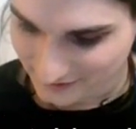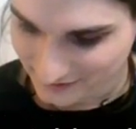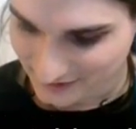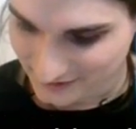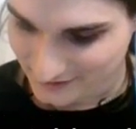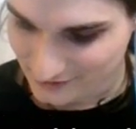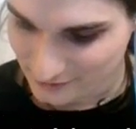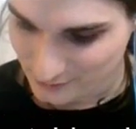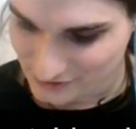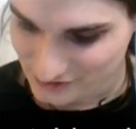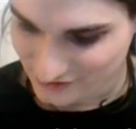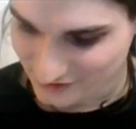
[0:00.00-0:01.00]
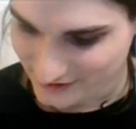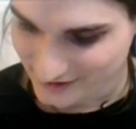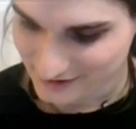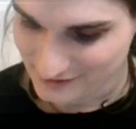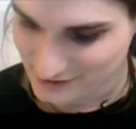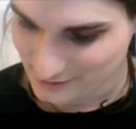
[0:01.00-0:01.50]
delete it because it was just
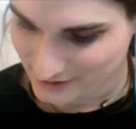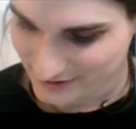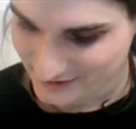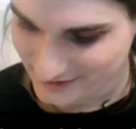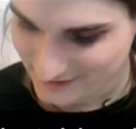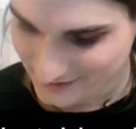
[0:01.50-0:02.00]
like, you know what?